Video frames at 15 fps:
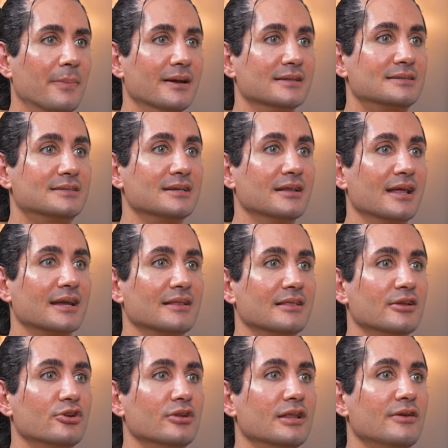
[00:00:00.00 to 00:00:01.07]
But to like
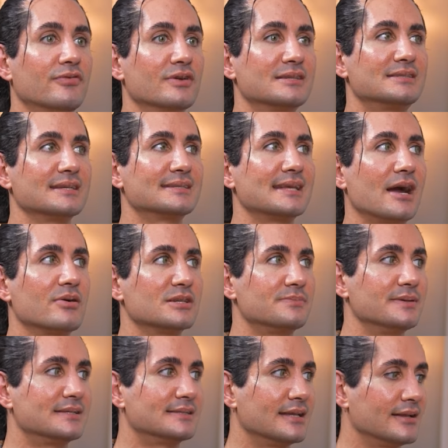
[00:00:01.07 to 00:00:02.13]
literally for six
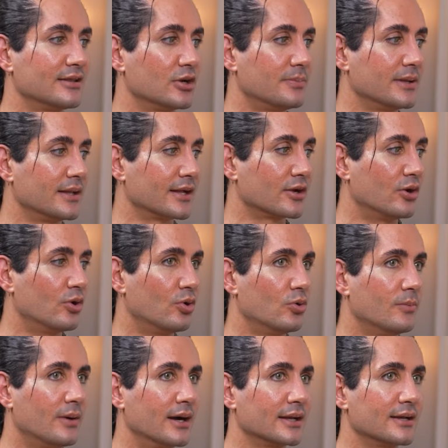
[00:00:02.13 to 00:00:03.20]
hours be sitting there and be like,
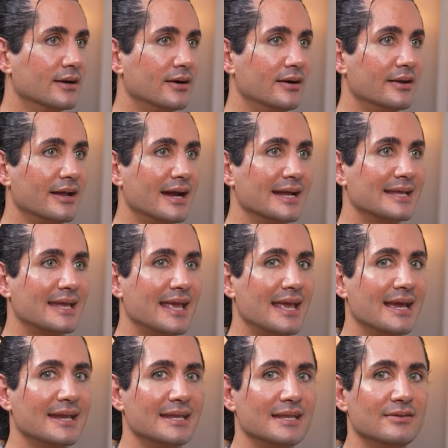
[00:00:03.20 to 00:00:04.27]
oh my God, I
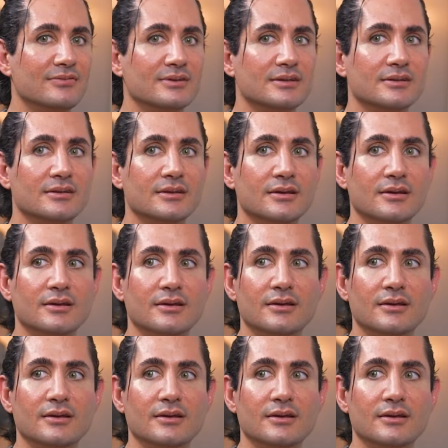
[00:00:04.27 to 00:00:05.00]
can't even